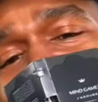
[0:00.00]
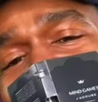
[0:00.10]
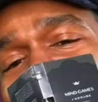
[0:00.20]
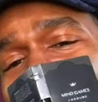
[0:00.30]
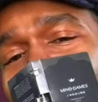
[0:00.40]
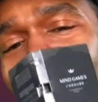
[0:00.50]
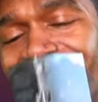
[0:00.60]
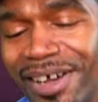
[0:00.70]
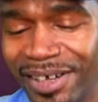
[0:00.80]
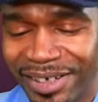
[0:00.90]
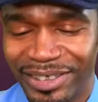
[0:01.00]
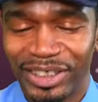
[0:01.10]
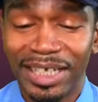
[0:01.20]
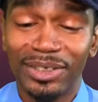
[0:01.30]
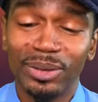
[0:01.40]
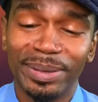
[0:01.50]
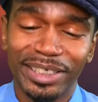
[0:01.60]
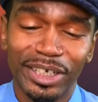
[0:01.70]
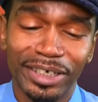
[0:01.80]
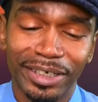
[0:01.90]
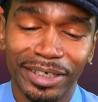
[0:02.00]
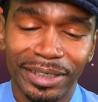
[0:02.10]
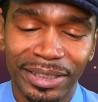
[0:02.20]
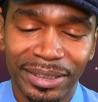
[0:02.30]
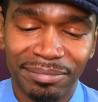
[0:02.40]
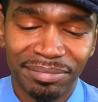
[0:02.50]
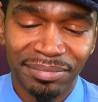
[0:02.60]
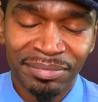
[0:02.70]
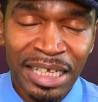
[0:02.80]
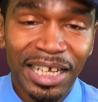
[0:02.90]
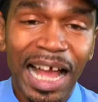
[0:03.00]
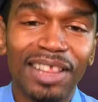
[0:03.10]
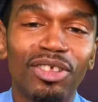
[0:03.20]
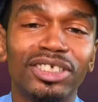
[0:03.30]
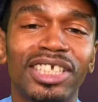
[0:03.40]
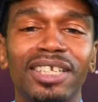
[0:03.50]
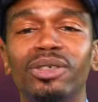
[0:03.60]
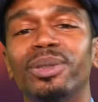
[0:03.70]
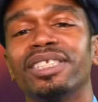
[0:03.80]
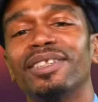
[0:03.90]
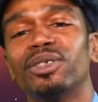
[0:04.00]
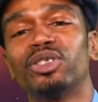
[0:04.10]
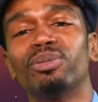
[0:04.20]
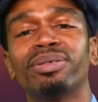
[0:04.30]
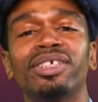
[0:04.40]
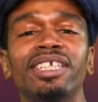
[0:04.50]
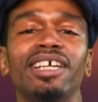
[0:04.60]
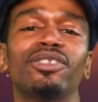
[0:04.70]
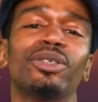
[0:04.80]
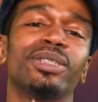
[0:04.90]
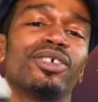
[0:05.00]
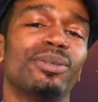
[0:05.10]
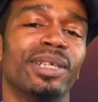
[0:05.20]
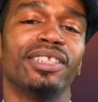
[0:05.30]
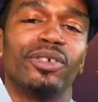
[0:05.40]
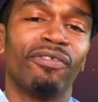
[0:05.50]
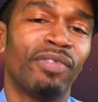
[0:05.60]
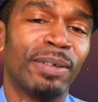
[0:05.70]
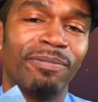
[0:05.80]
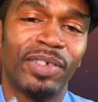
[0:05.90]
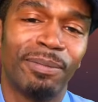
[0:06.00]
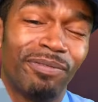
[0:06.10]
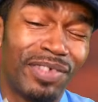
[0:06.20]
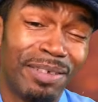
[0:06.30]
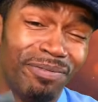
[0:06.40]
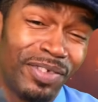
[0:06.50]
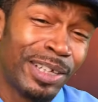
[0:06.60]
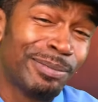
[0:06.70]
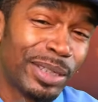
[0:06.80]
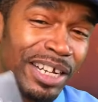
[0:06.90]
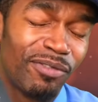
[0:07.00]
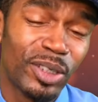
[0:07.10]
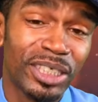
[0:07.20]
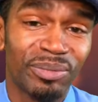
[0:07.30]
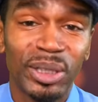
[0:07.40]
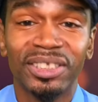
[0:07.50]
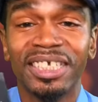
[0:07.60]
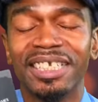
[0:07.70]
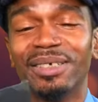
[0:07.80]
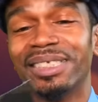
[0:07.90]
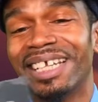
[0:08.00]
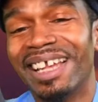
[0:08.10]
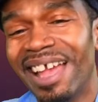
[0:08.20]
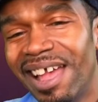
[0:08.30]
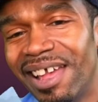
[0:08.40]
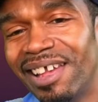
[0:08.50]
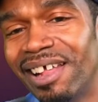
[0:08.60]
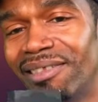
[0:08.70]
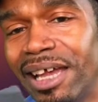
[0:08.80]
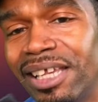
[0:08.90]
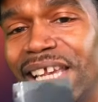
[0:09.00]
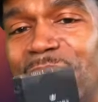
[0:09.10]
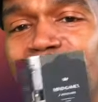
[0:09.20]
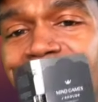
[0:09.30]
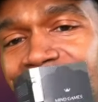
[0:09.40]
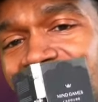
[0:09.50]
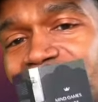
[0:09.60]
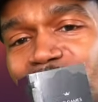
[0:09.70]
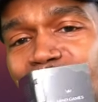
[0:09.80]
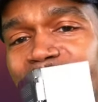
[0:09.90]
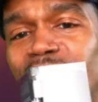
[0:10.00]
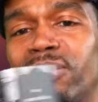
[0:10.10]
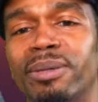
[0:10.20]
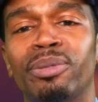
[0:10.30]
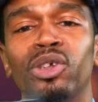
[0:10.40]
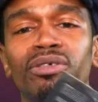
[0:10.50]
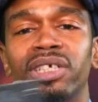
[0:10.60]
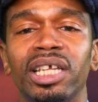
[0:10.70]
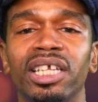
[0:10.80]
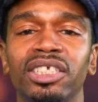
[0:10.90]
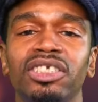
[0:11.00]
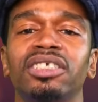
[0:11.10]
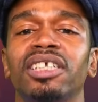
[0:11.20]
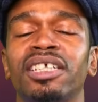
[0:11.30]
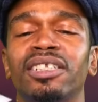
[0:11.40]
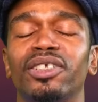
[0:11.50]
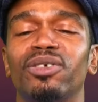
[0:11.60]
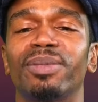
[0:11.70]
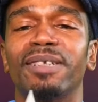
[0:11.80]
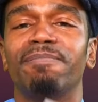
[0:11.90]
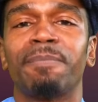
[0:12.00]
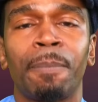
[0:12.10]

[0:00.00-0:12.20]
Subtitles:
Ah, Jadoub is good. I thought Jadoub was a little too pretty. I thought it was going to be a little femme when I first smelled it. And I was like, I like it, but it's a little bit Herba Pura-ish and a little bit